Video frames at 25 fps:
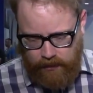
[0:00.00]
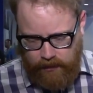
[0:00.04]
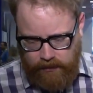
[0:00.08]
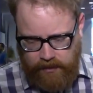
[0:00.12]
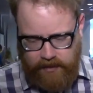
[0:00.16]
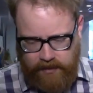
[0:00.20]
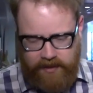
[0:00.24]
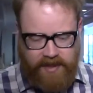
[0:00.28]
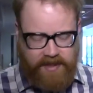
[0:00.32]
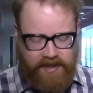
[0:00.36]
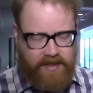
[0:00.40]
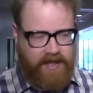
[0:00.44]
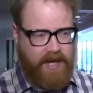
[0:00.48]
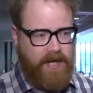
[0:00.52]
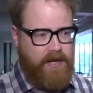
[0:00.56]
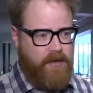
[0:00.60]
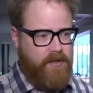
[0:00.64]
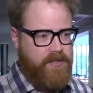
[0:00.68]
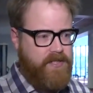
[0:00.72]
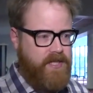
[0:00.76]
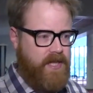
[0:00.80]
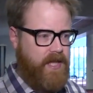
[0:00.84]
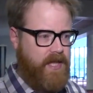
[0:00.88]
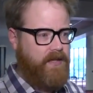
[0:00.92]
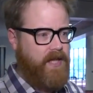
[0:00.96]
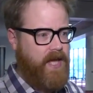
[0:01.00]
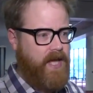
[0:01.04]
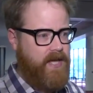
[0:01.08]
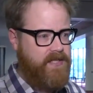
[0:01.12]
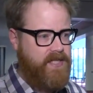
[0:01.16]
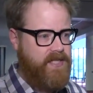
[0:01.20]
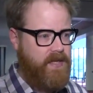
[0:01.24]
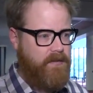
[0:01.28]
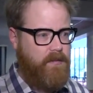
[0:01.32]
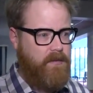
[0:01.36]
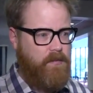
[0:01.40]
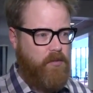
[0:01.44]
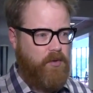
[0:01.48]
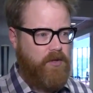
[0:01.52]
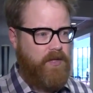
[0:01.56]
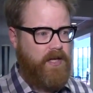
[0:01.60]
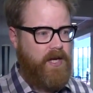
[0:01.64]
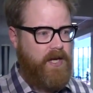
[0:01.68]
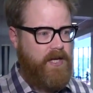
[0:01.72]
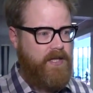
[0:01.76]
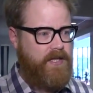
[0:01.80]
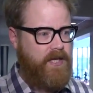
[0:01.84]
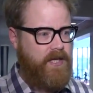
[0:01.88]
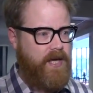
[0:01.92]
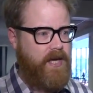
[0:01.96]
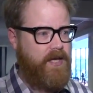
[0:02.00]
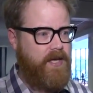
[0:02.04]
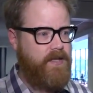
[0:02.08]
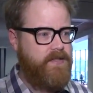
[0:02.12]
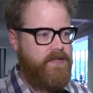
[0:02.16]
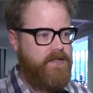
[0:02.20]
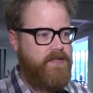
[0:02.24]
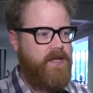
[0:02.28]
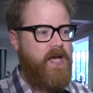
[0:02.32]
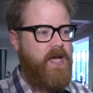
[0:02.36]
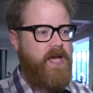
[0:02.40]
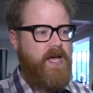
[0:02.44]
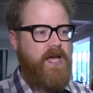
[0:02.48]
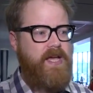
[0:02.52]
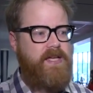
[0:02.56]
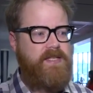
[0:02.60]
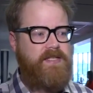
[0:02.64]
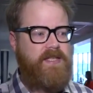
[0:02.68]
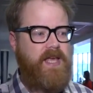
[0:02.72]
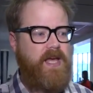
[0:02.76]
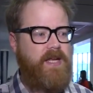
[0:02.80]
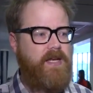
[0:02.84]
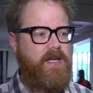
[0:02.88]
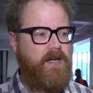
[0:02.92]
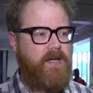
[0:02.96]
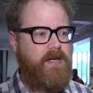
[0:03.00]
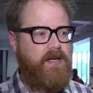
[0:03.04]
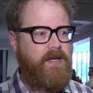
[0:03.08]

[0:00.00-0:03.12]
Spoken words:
the thing that I noticed in that last demo more than anything else is that...